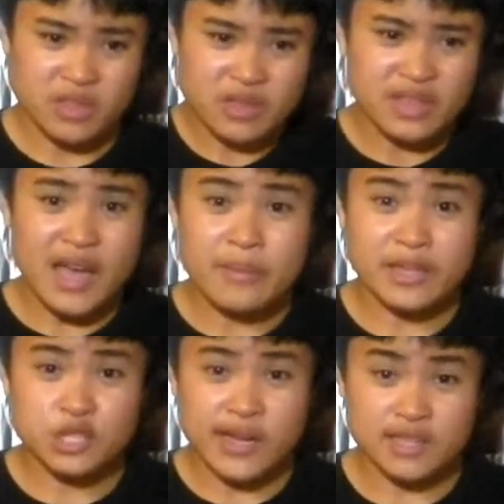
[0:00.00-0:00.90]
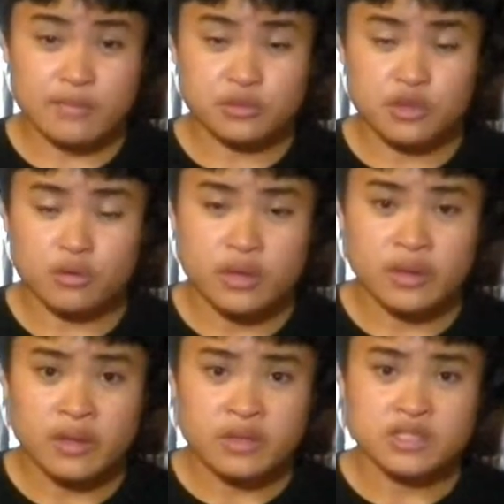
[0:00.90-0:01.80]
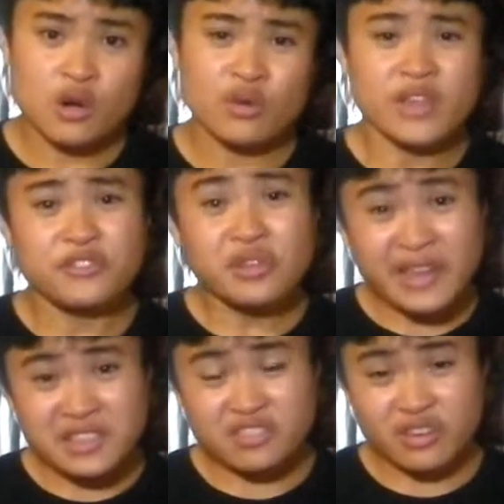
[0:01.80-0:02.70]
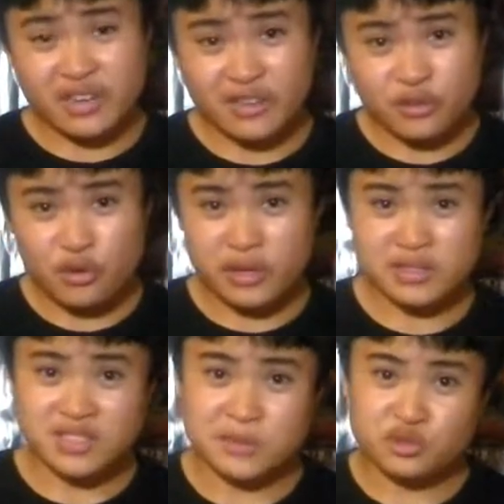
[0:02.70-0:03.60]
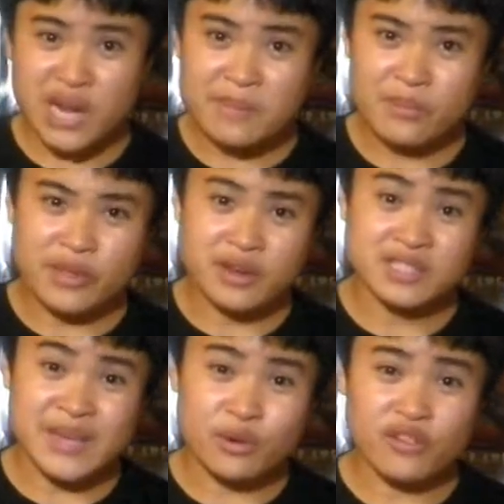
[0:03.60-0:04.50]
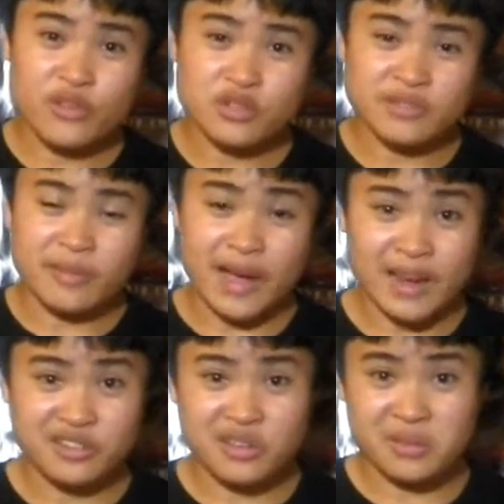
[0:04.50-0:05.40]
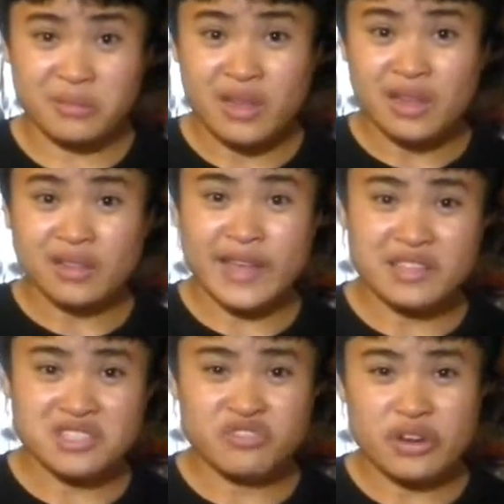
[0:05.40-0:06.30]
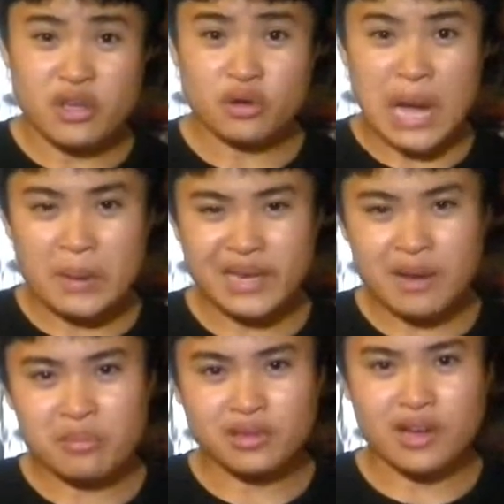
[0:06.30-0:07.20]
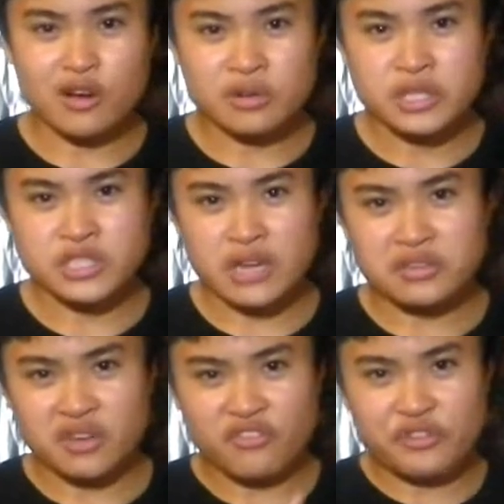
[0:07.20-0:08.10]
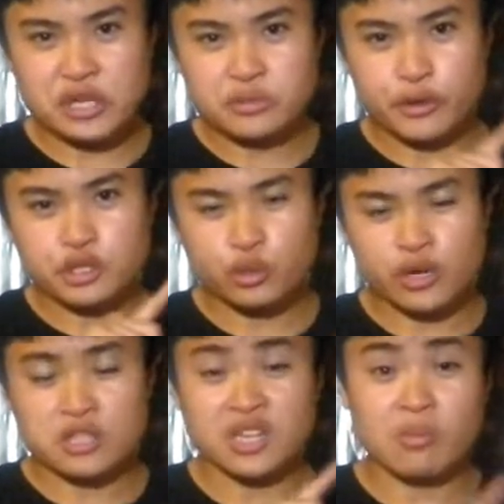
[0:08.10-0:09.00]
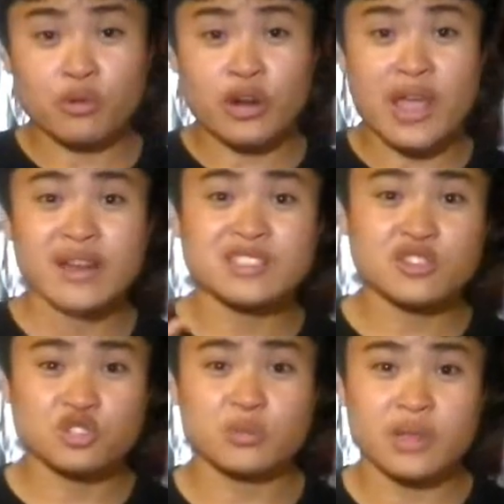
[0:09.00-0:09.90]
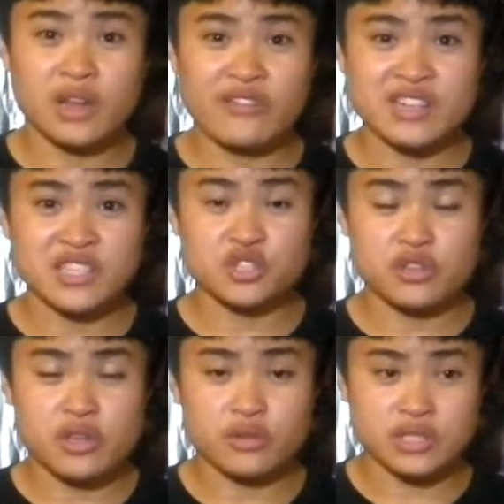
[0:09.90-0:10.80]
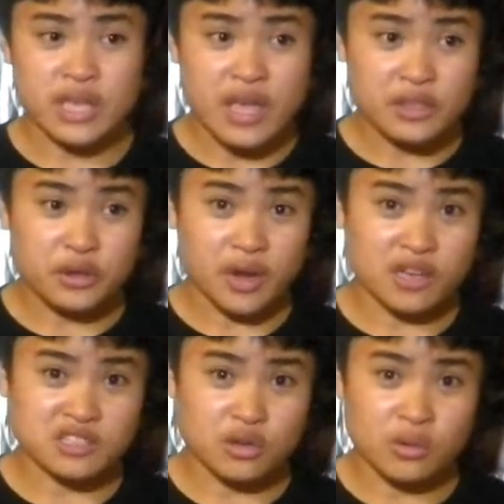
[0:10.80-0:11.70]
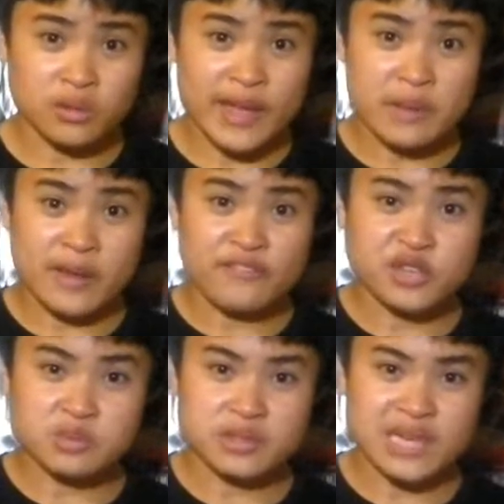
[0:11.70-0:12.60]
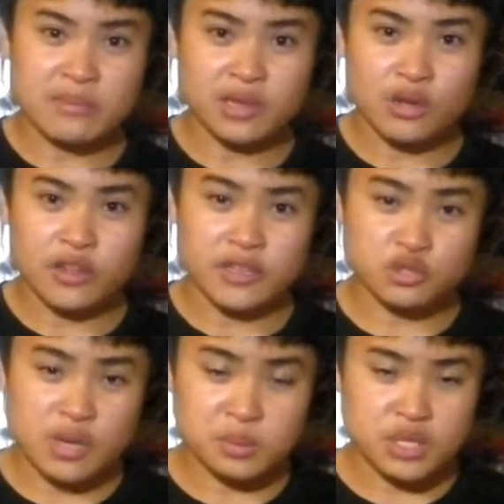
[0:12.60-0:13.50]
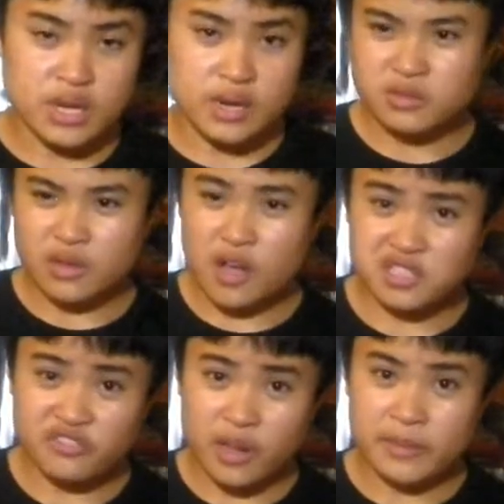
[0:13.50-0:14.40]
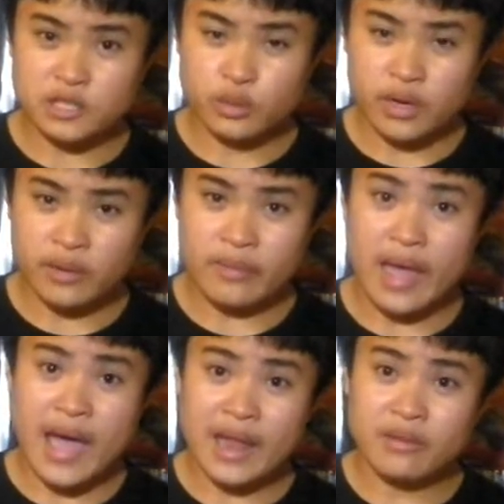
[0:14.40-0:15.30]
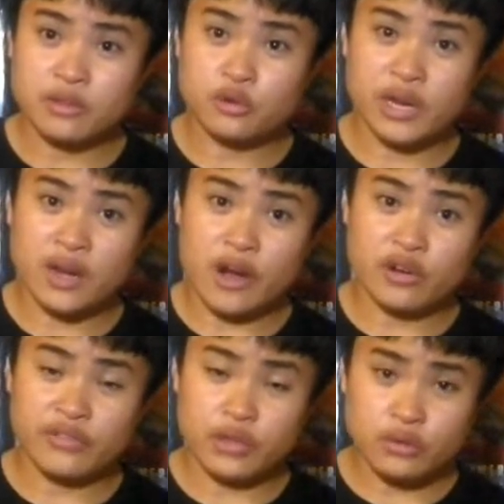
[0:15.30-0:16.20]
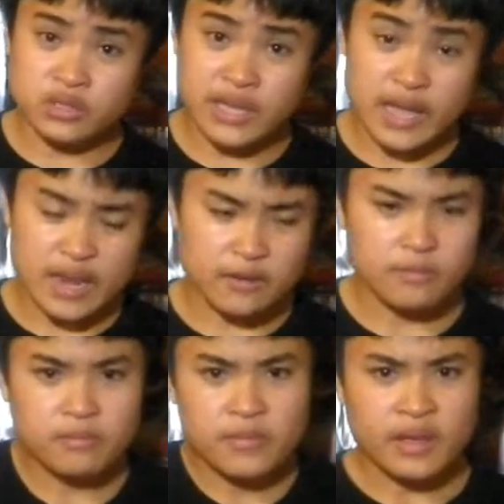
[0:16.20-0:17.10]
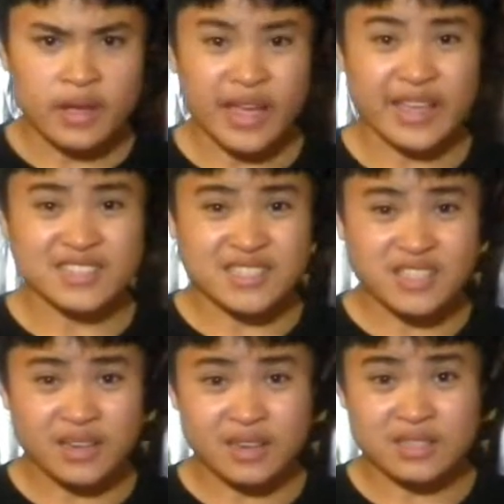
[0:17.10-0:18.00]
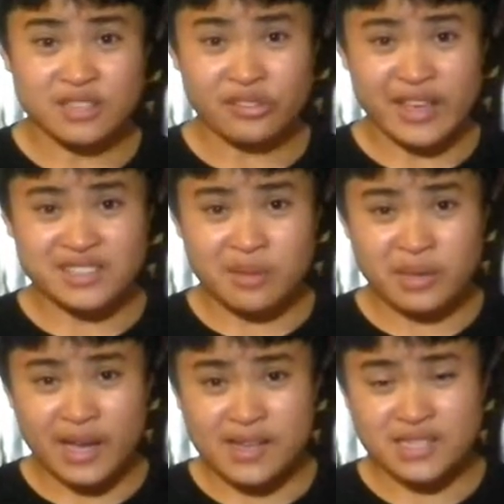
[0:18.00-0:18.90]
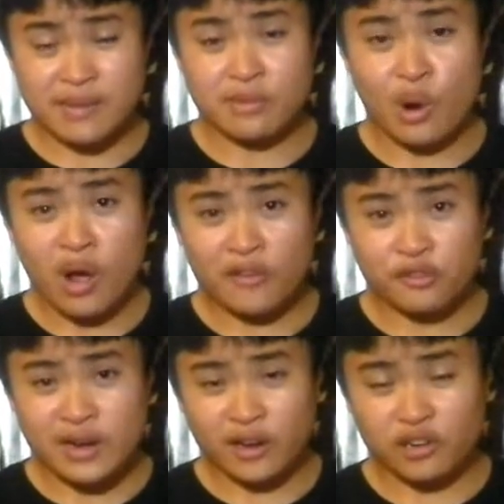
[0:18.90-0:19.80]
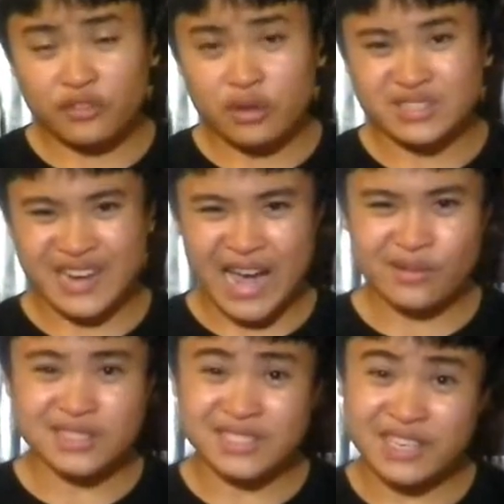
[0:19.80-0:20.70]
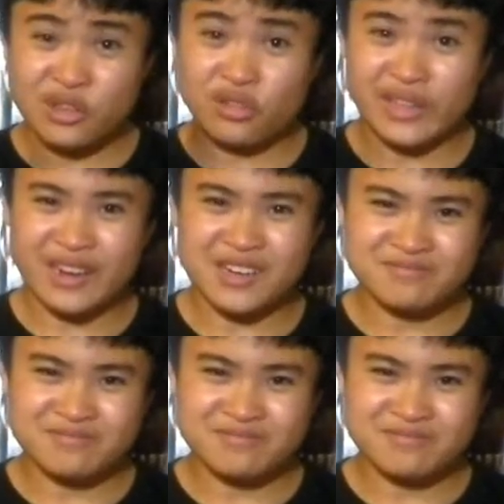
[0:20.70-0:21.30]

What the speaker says: yeah, I bet you guys love them too. So if you like this video, you could subscribe up there to see more reviews of mine. You could like this video, comment down below, share this on Facebook, Twitter, Tumblr, any social media device that you use. You could also like my Facebook down below in the description. Also follow me on Twitter at GreenArcReviews, and I guess that's it. Until next time guys, I am Noah of GreenArcReviews, and I will see you later.